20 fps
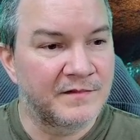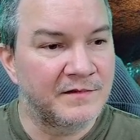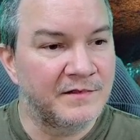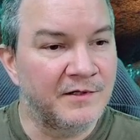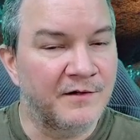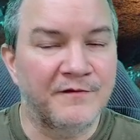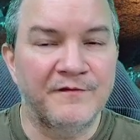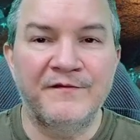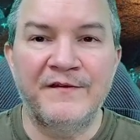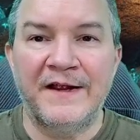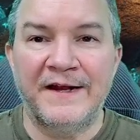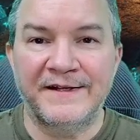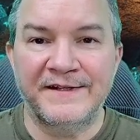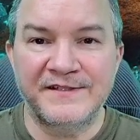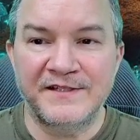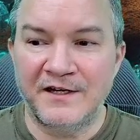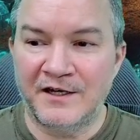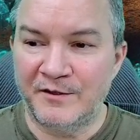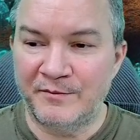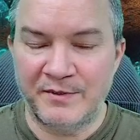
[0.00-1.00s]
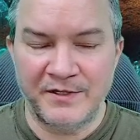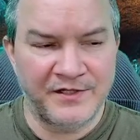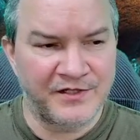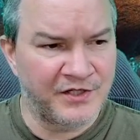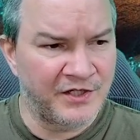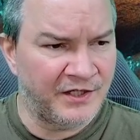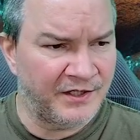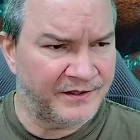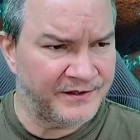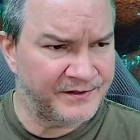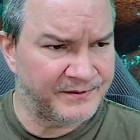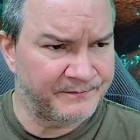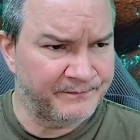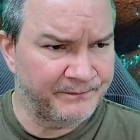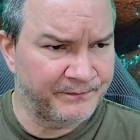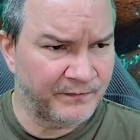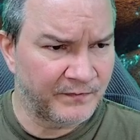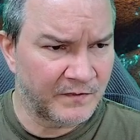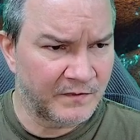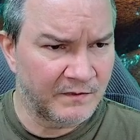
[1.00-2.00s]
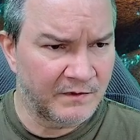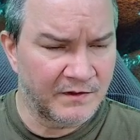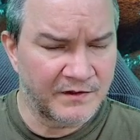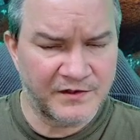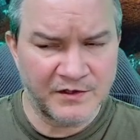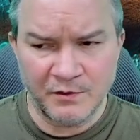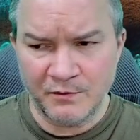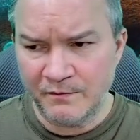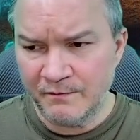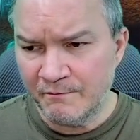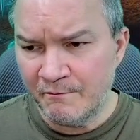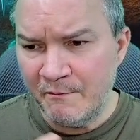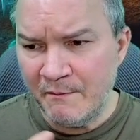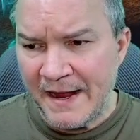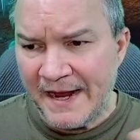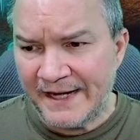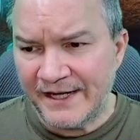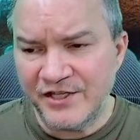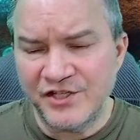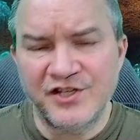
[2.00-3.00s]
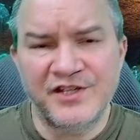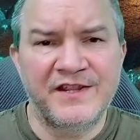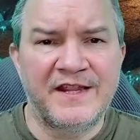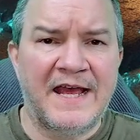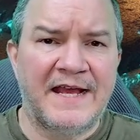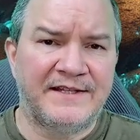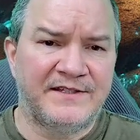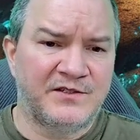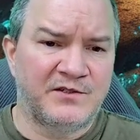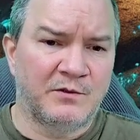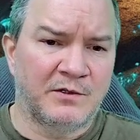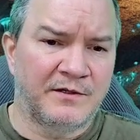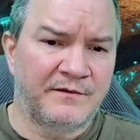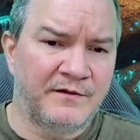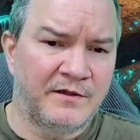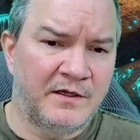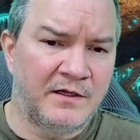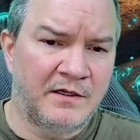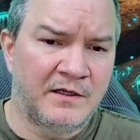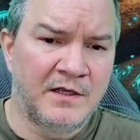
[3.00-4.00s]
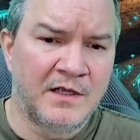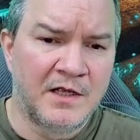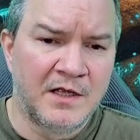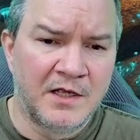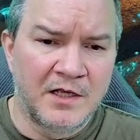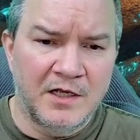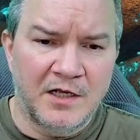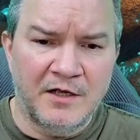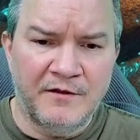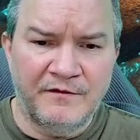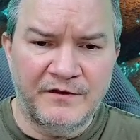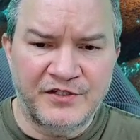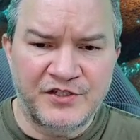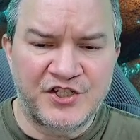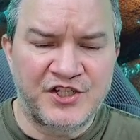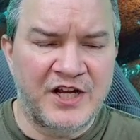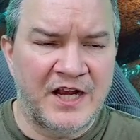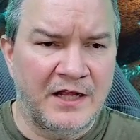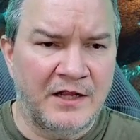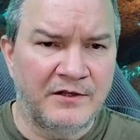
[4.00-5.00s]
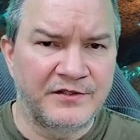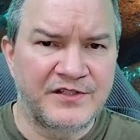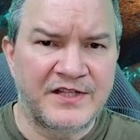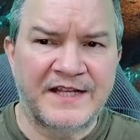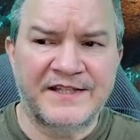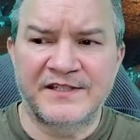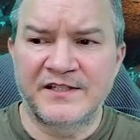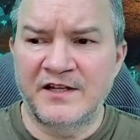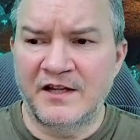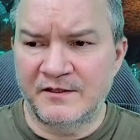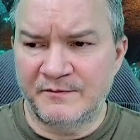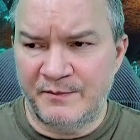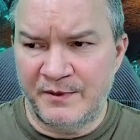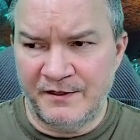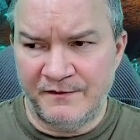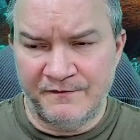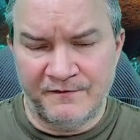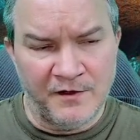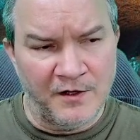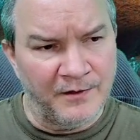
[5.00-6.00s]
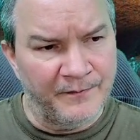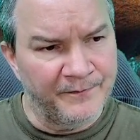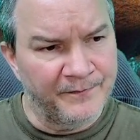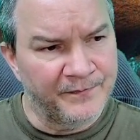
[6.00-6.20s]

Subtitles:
fantasy RPGs. So managing that sort of a challenge, that's another pitfall.